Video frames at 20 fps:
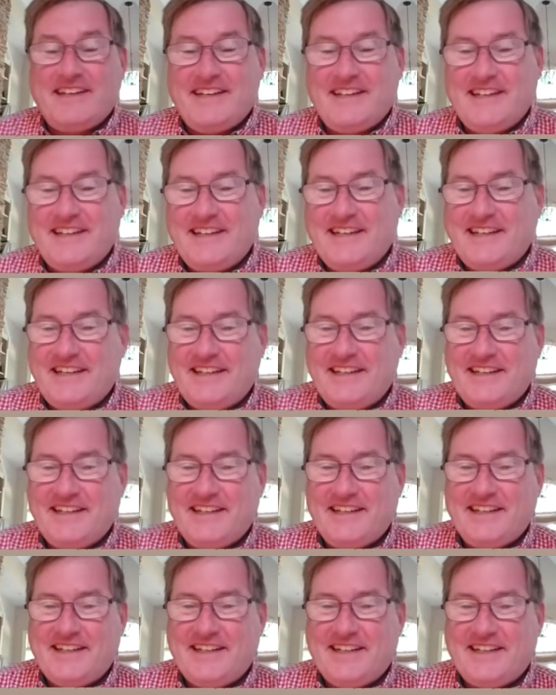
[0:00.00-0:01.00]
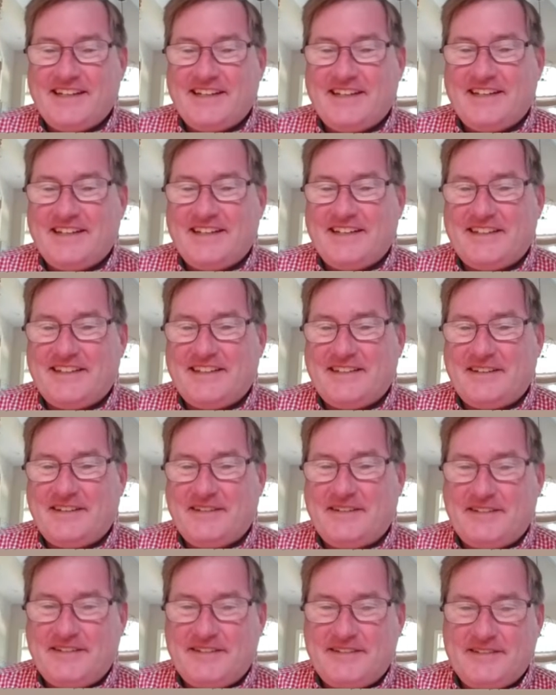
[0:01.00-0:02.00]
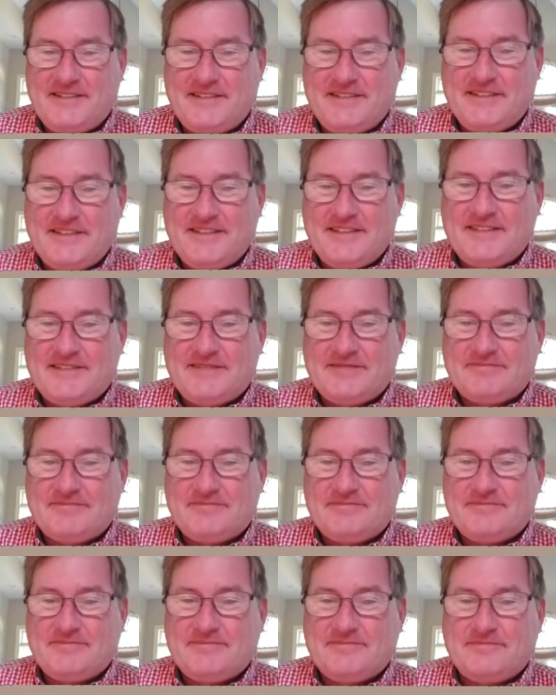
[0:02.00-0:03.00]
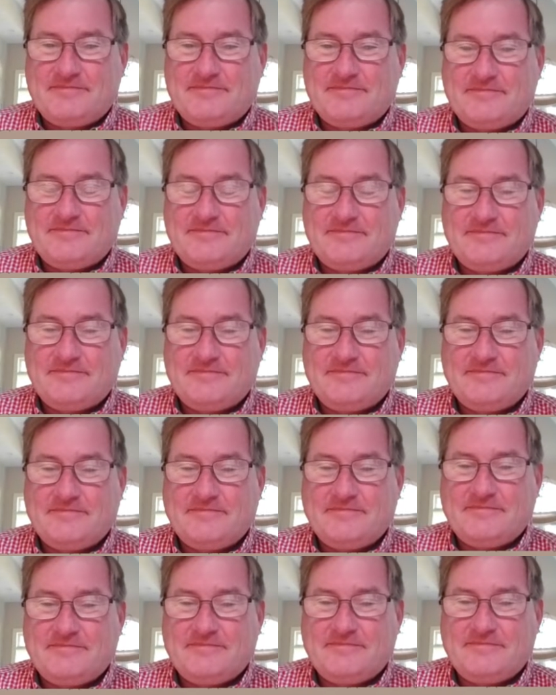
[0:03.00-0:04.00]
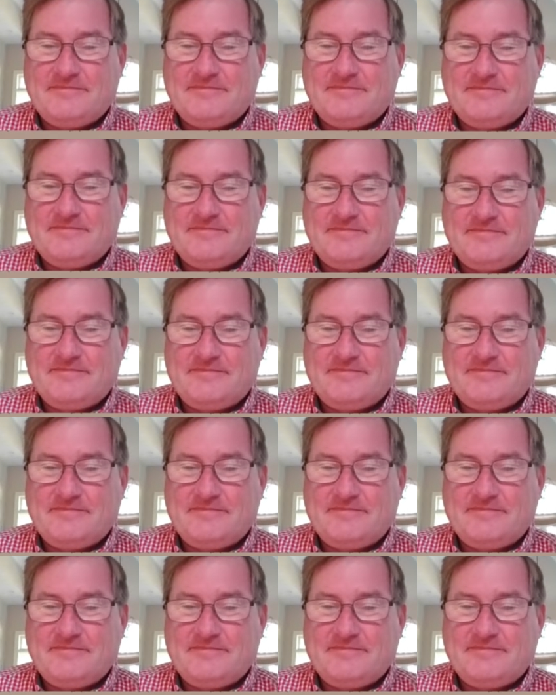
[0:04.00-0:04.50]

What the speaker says: [no speech]